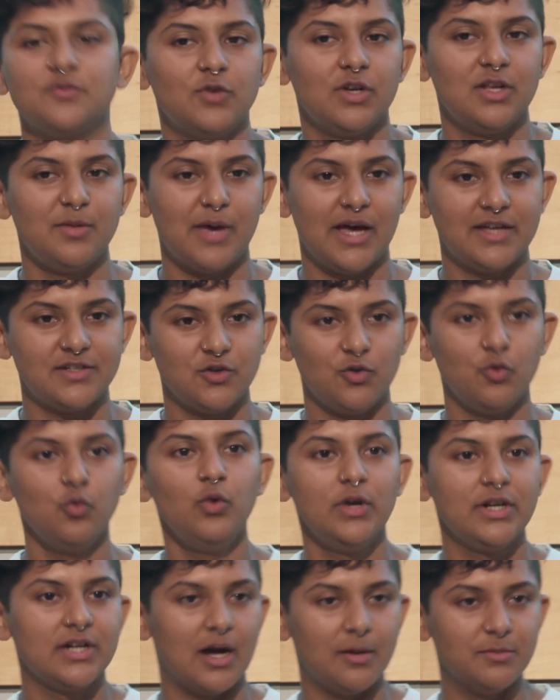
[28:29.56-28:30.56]
really matter
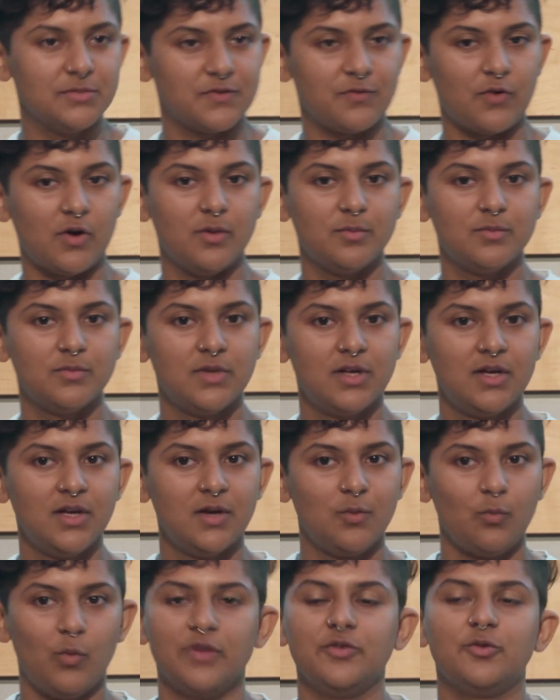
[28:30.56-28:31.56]
who it comes from,
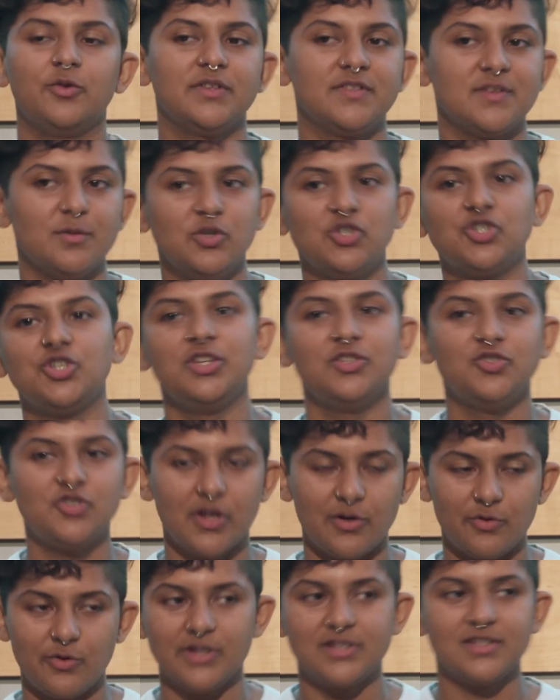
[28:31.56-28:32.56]
whether it's a machine
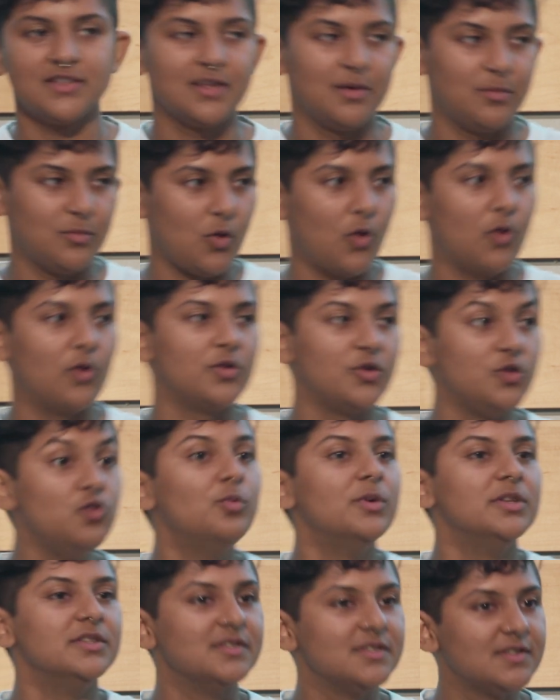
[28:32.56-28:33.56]
generating them or
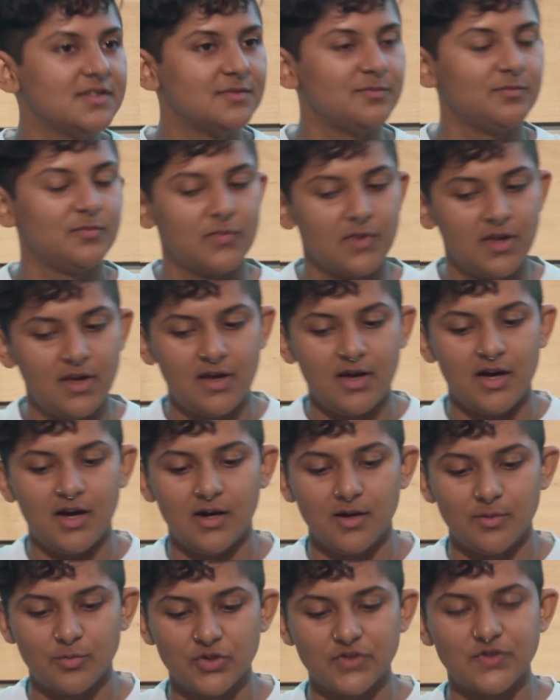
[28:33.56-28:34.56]
humans
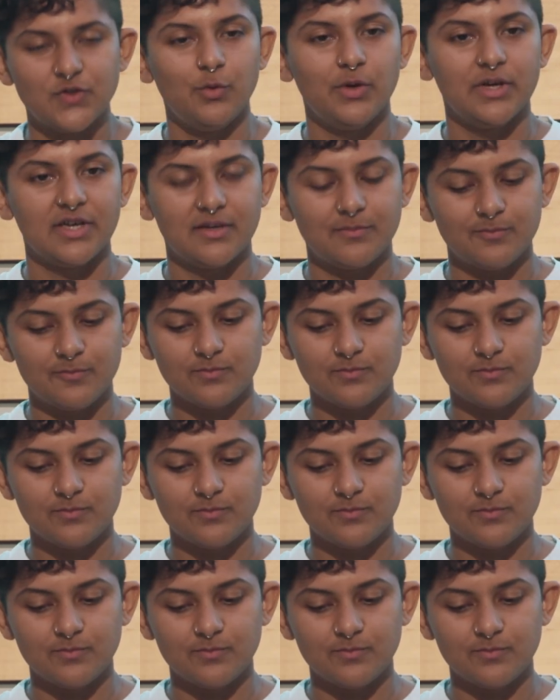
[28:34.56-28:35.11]
pursuing it?